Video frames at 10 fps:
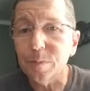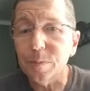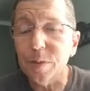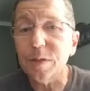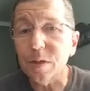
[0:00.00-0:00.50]

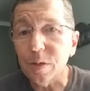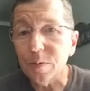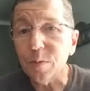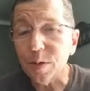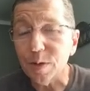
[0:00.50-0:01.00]
We need to
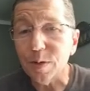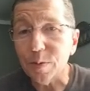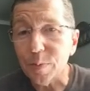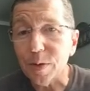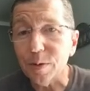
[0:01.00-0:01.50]
love one
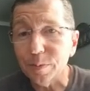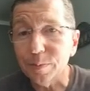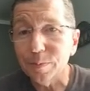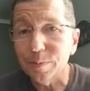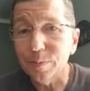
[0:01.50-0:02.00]
another better.
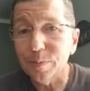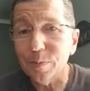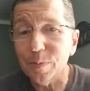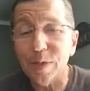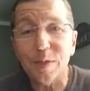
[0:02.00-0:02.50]

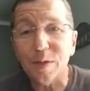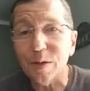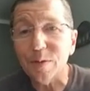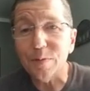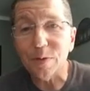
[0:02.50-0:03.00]
We need to
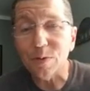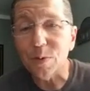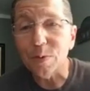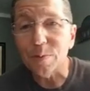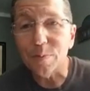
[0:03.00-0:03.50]
love the
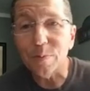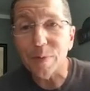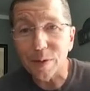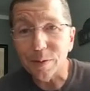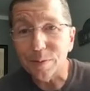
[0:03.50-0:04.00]
Lord
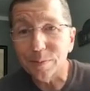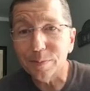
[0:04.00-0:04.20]
better.